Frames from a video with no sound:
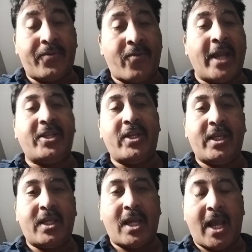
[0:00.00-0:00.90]

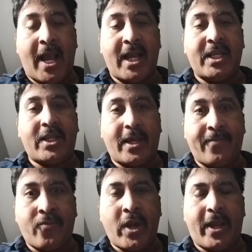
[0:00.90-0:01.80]
writing and
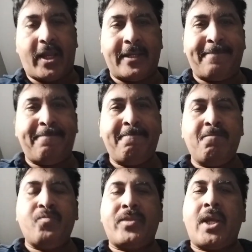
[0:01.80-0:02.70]
reading.
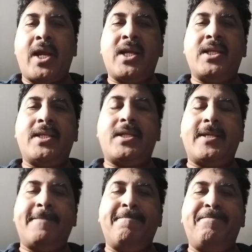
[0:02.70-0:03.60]
And
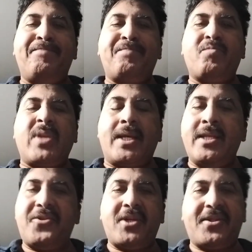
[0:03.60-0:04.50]

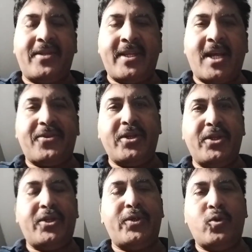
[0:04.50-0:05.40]
this has
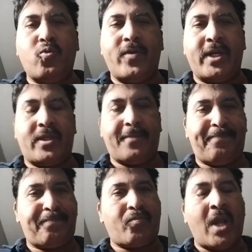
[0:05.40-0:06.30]
nothing to do with
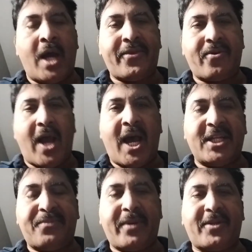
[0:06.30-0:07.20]
other
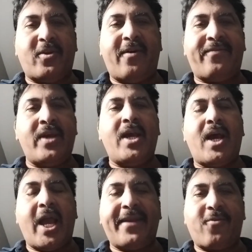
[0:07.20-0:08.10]
aspects of
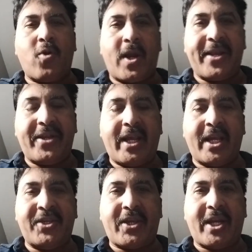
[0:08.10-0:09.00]
high quality
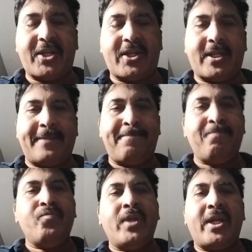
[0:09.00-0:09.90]
education.
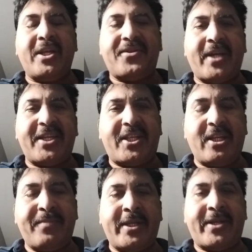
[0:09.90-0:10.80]
It is
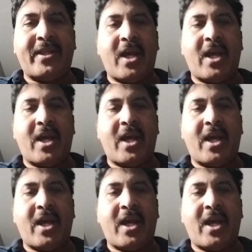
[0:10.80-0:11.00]
estimated